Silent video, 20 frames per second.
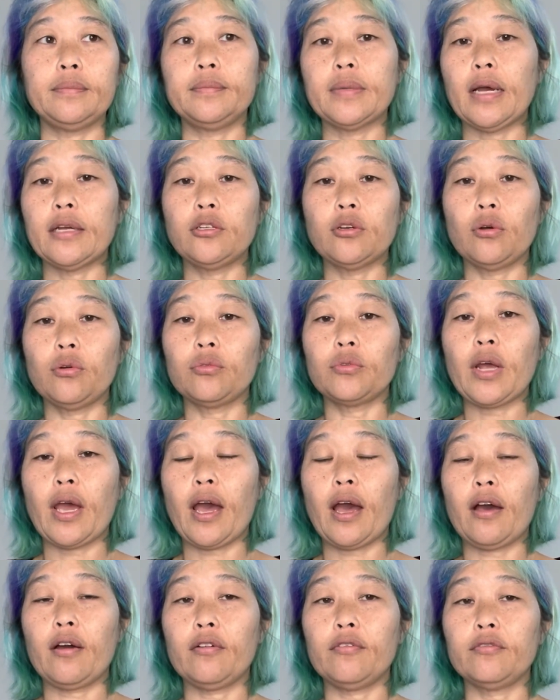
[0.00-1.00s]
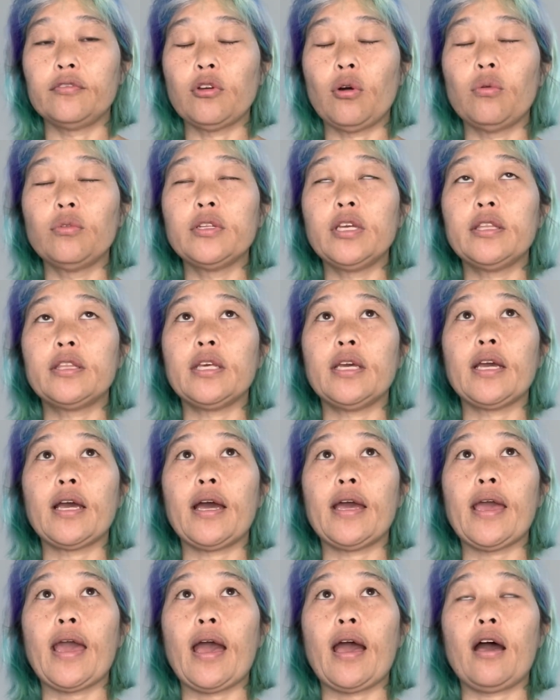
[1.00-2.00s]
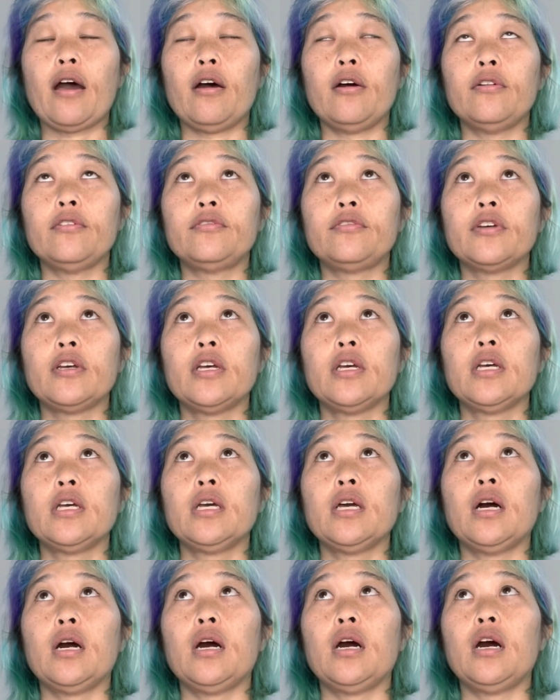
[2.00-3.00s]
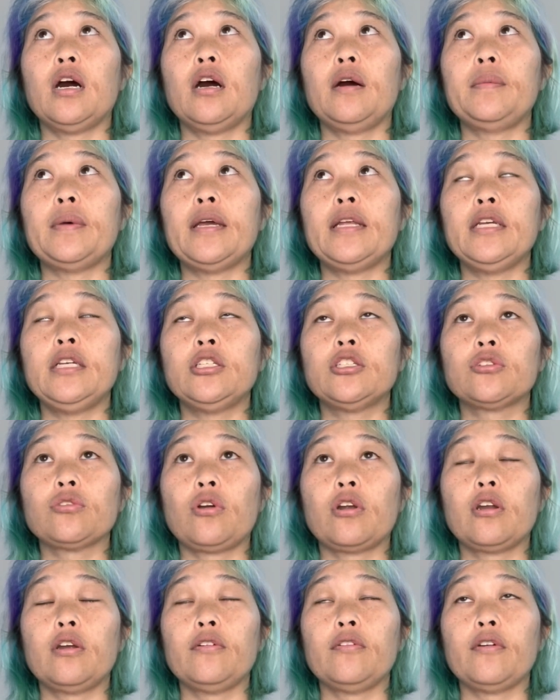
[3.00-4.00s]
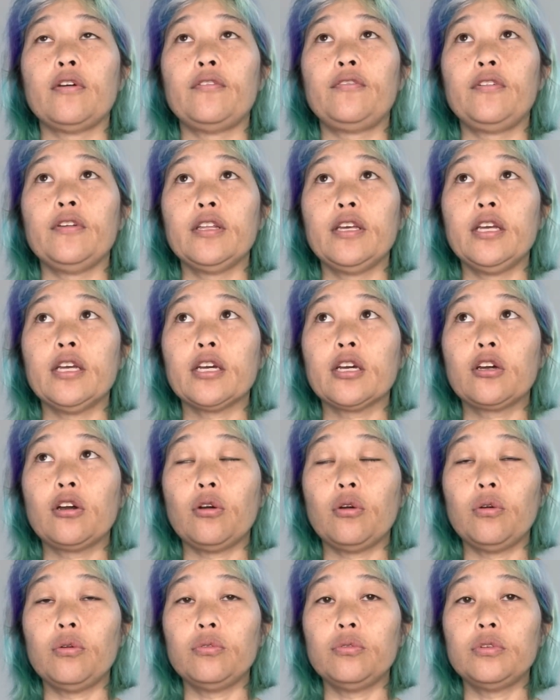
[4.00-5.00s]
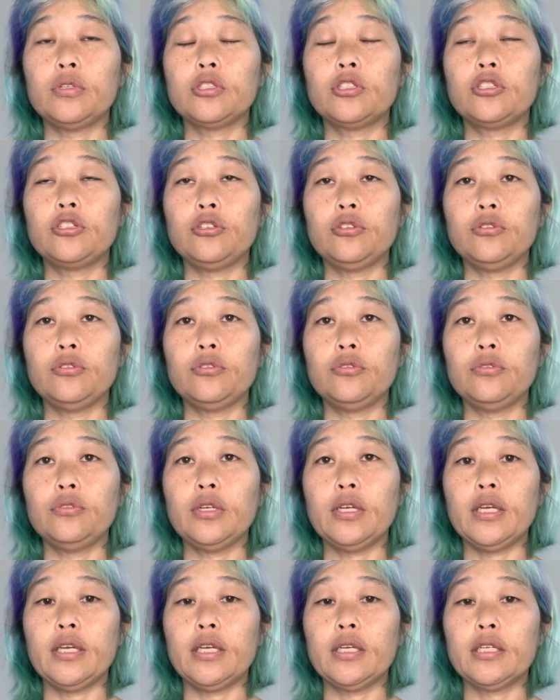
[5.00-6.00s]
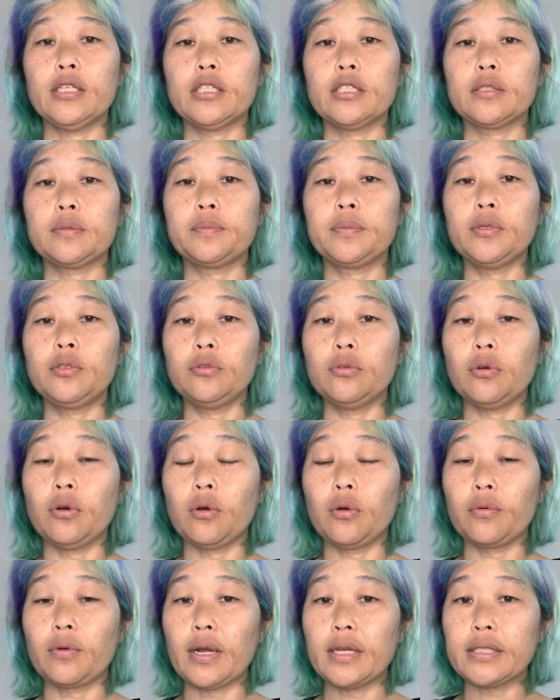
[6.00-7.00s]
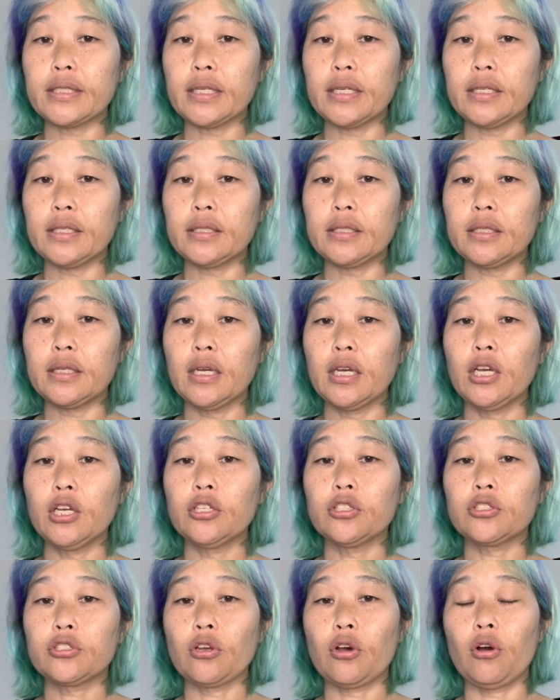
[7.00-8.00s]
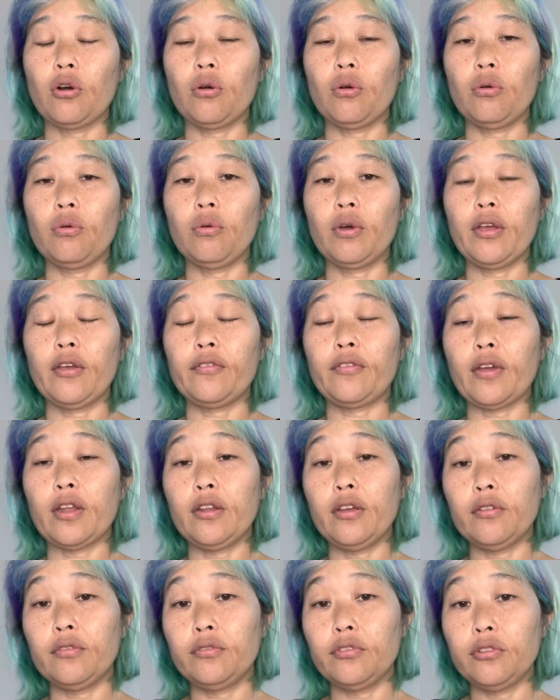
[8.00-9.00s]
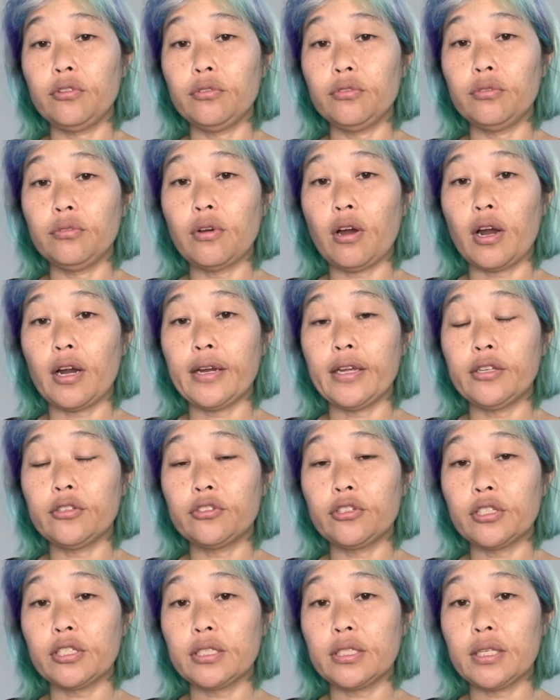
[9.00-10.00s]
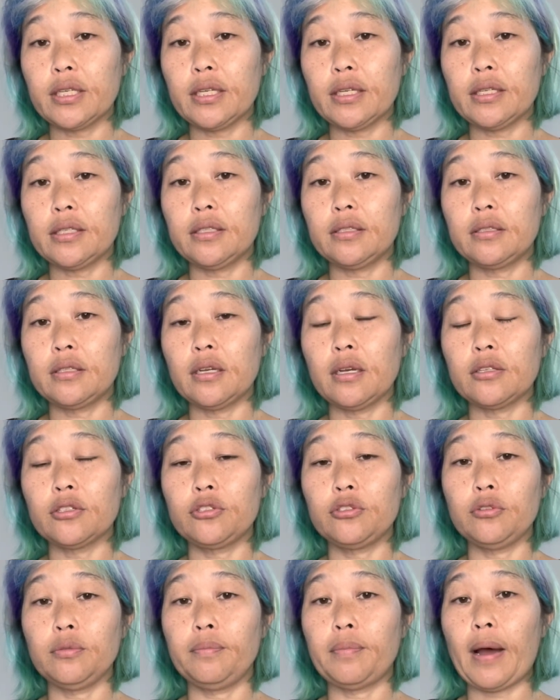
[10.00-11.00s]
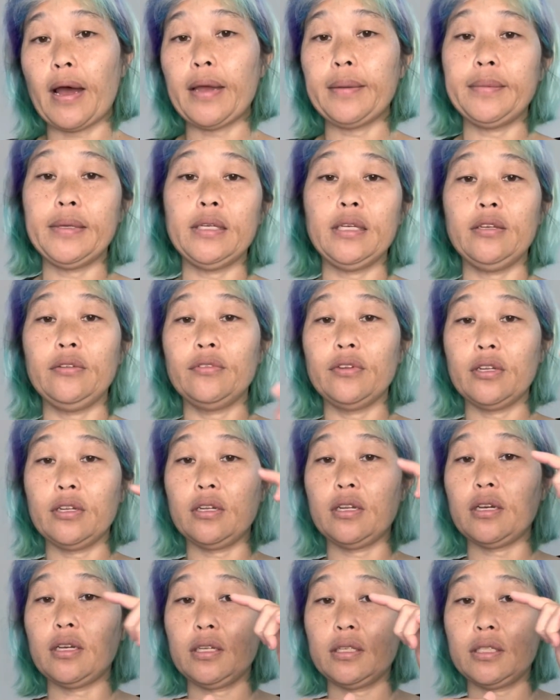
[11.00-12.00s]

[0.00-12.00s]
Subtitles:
don't have, the only thing I have any sort of affiliate code to is Paduo resin. So if any of you are interested to buy me even a